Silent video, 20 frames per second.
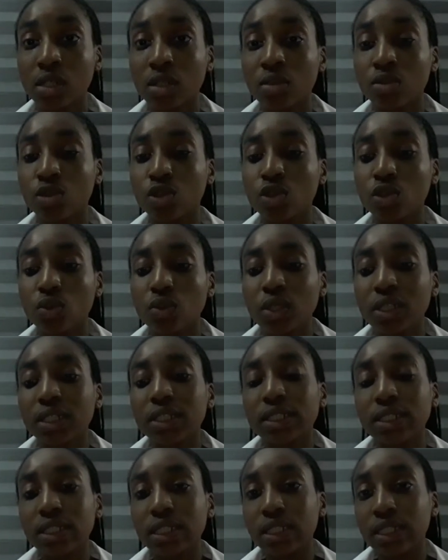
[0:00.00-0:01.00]
towards
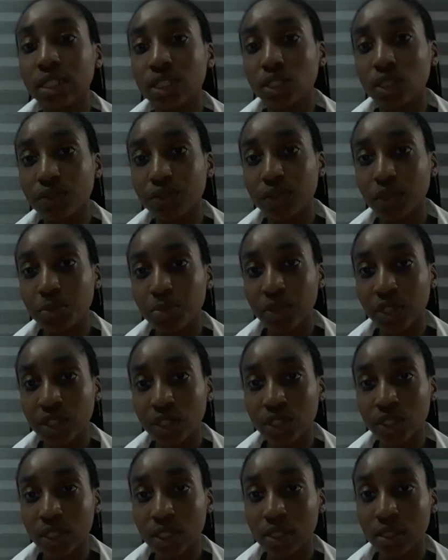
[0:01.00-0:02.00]
the edge of the
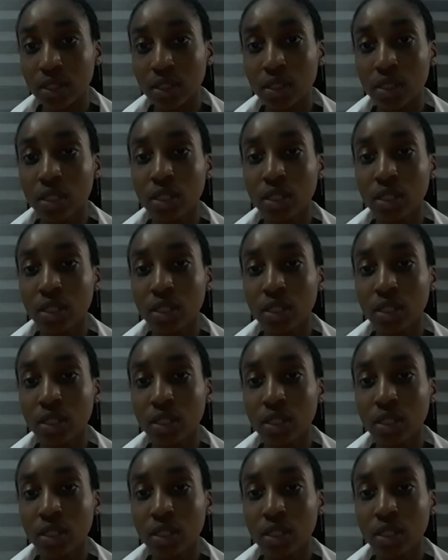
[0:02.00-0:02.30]
patient.